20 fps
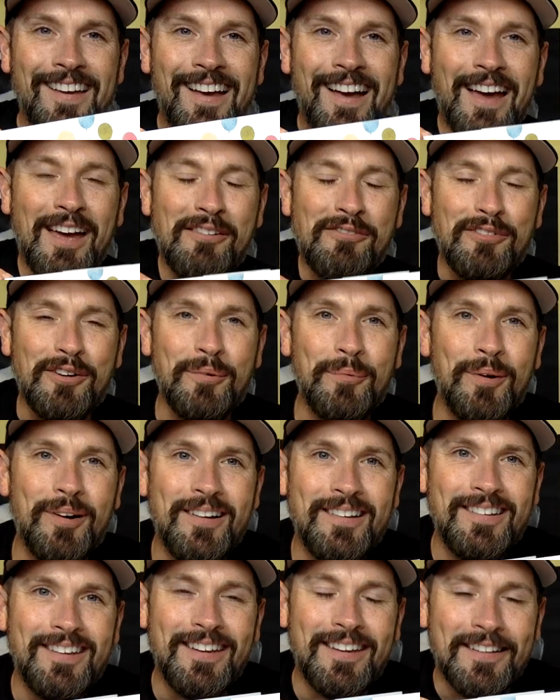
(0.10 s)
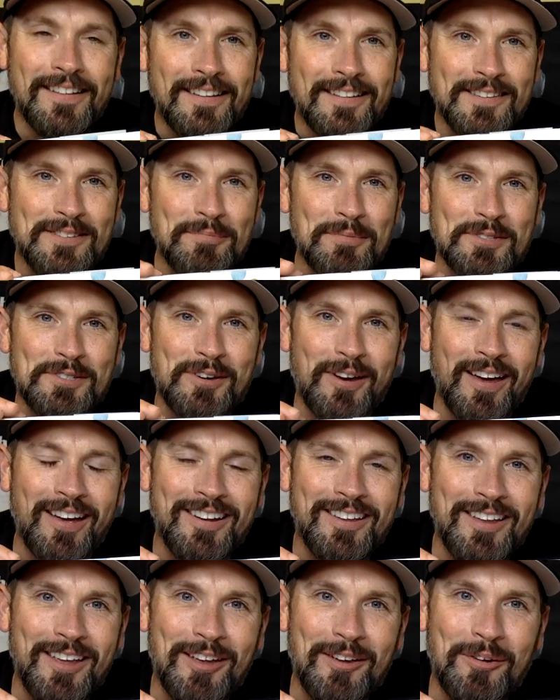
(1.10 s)
Hi everyone, it's Mr.
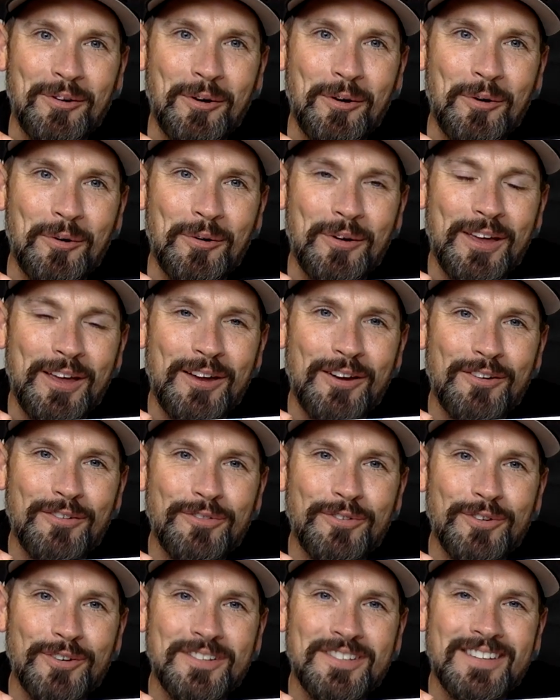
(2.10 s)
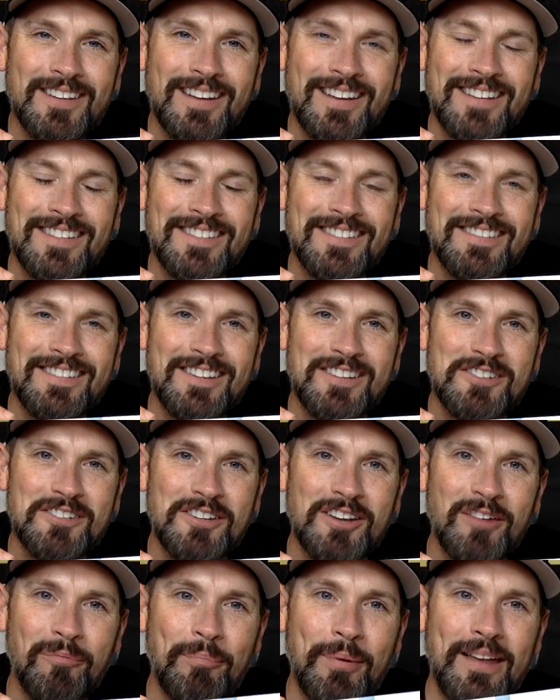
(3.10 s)
Hannah and Cole here for tonight's
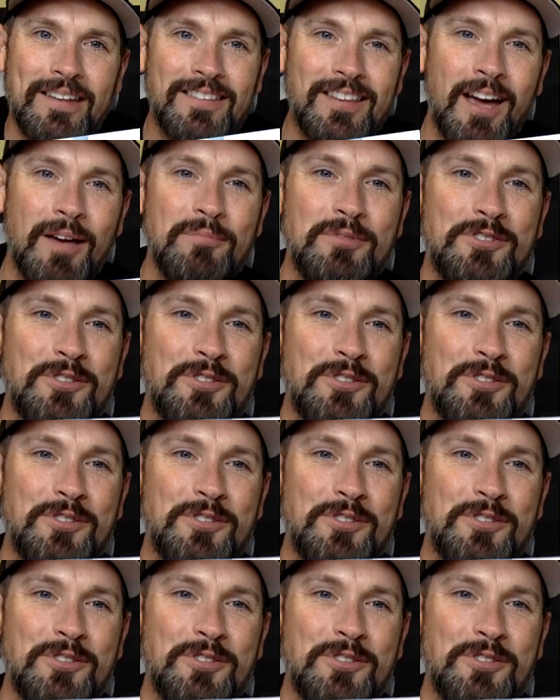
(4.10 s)
edition of Bedtime